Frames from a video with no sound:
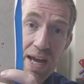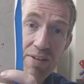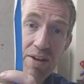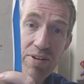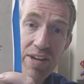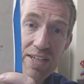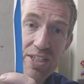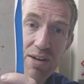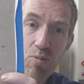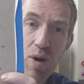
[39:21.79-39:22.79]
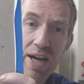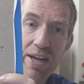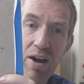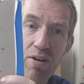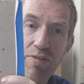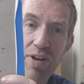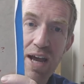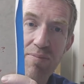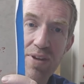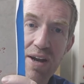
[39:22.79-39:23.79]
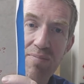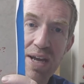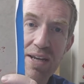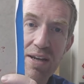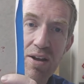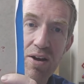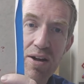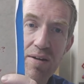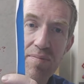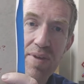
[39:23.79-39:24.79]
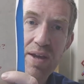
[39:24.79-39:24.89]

Now, there is actually a wider overlap than I've made it look.